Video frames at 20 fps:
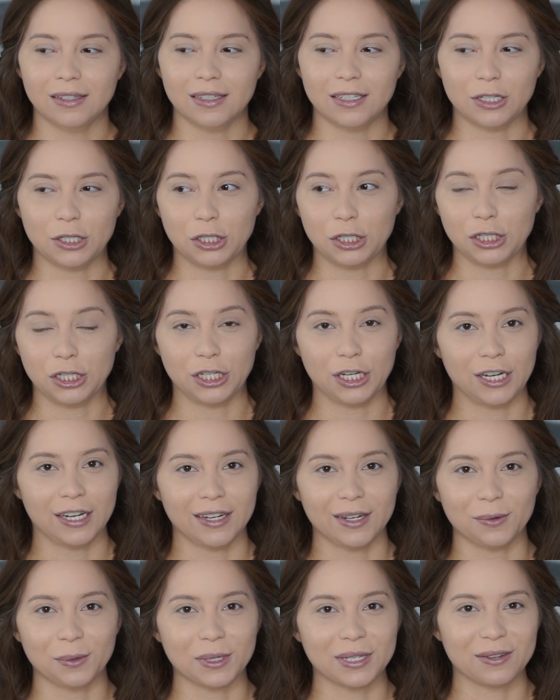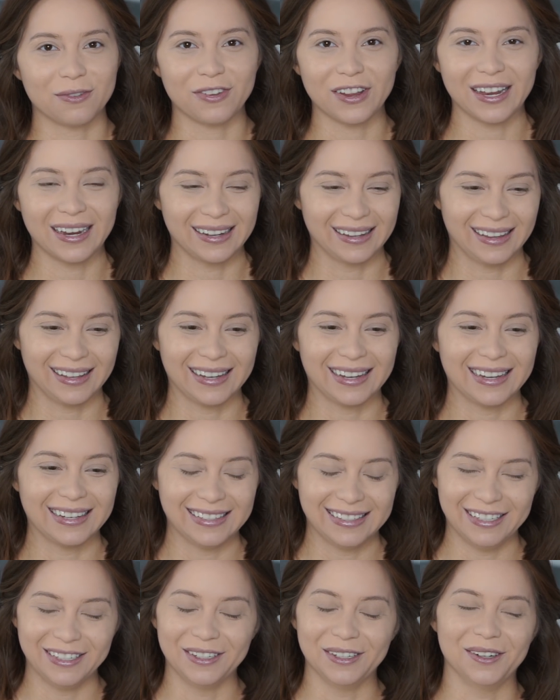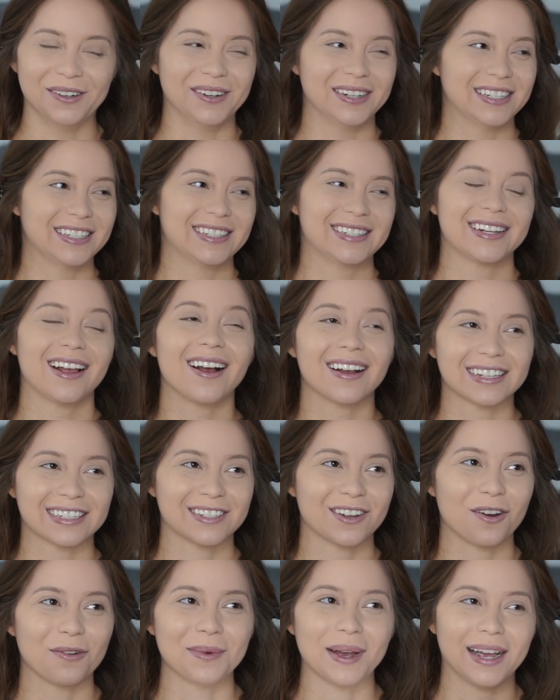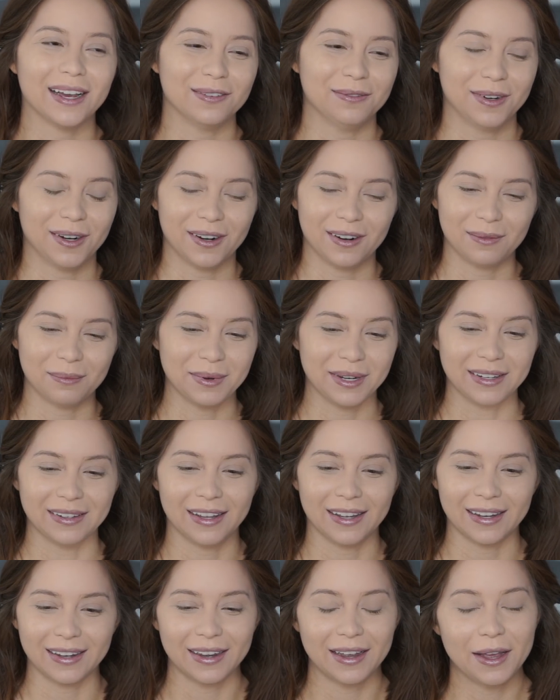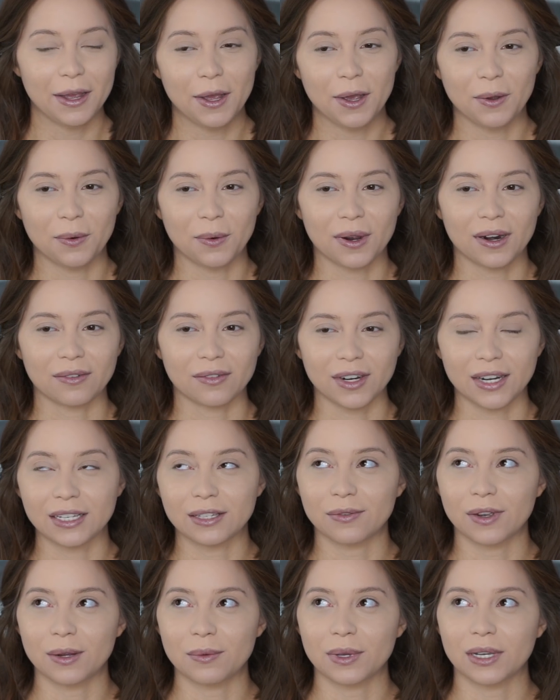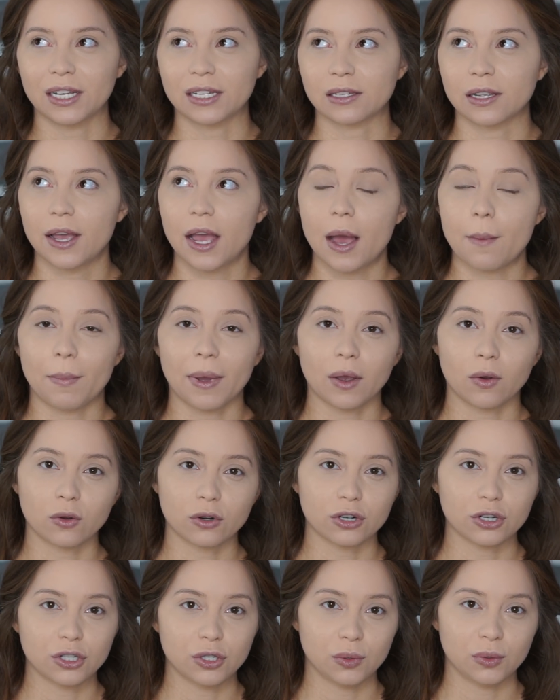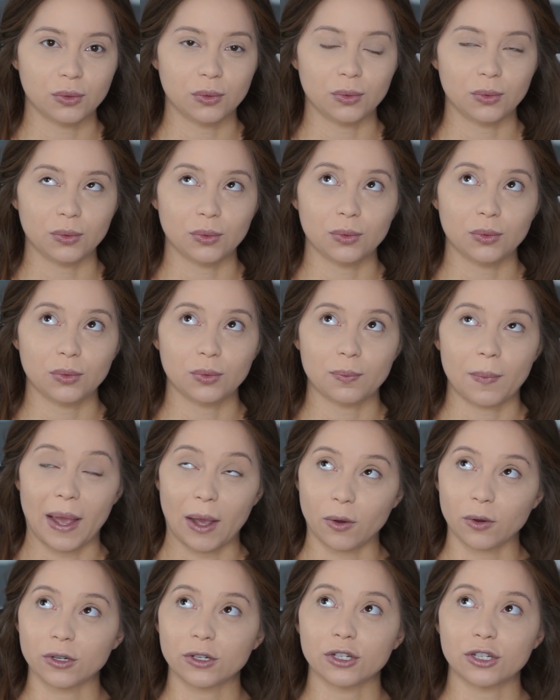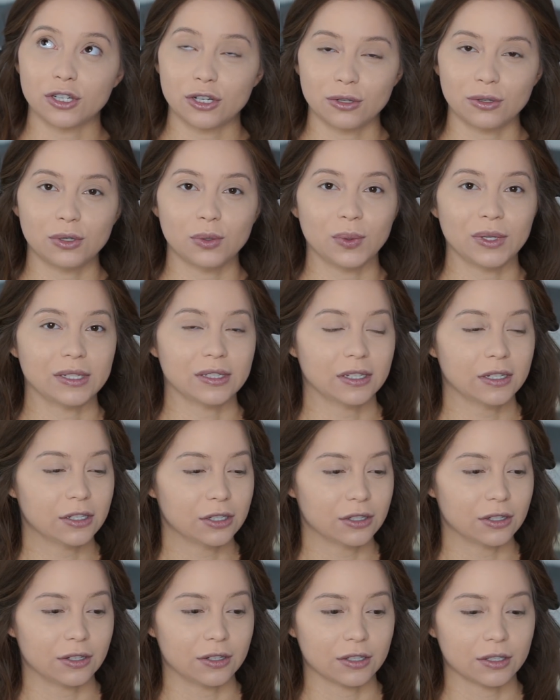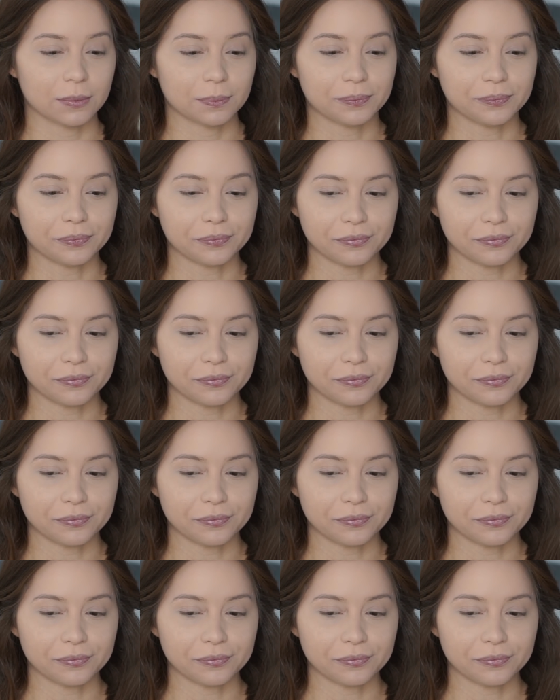she was feeling it too, which sucks so bad for her, but like whatever. It's funny because my older two twin sisters,